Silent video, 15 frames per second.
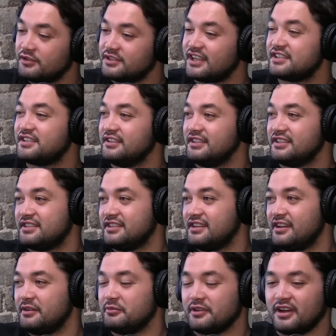I was actually listening
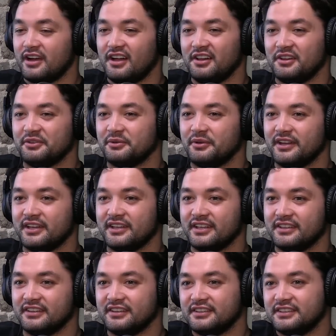to him and Carl on the way
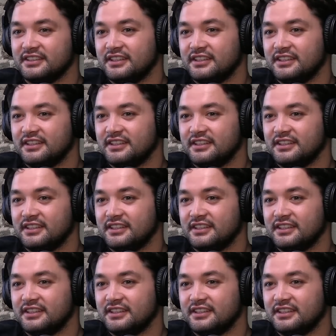in.